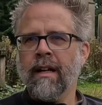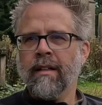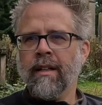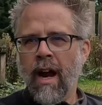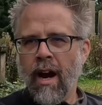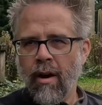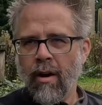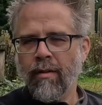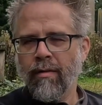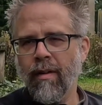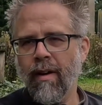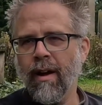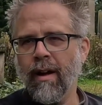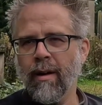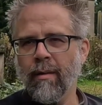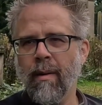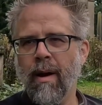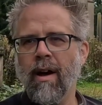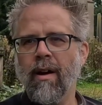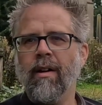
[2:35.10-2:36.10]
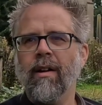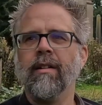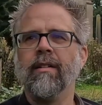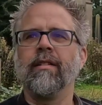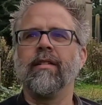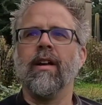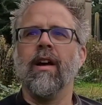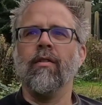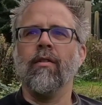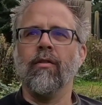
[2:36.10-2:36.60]
terrifying about
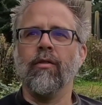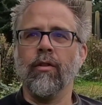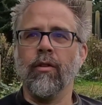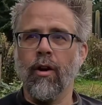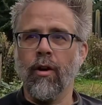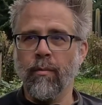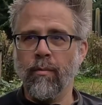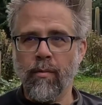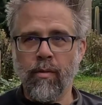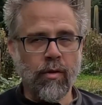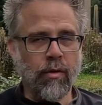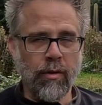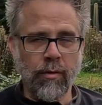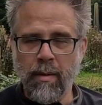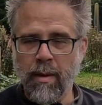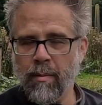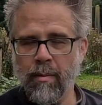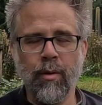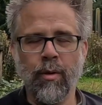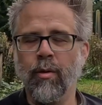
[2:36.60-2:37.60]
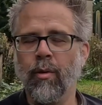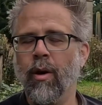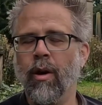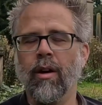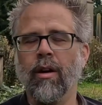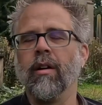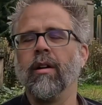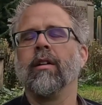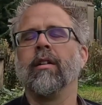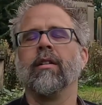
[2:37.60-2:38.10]
it, although there are certainly people who
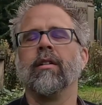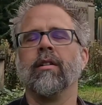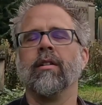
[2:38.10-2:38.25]
are